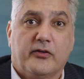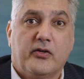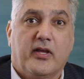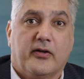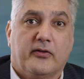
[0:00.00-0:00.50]
So
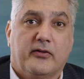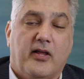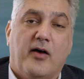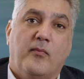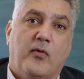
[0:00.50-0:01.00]
you get a
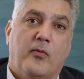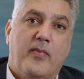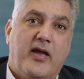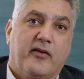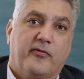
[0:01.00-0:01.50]
lot more
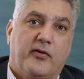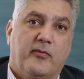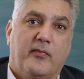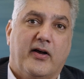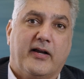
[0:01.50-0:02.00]
bang for
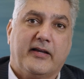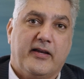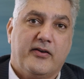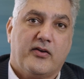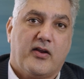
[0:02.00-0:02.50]
your buck,
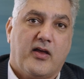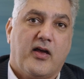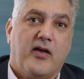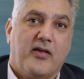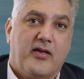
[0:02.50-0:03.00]
and
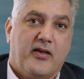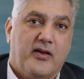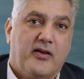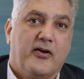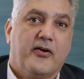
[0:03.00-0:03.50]

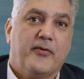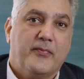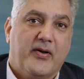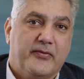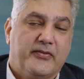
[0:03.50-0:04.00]

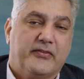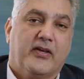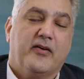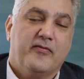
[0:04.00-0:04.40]
I was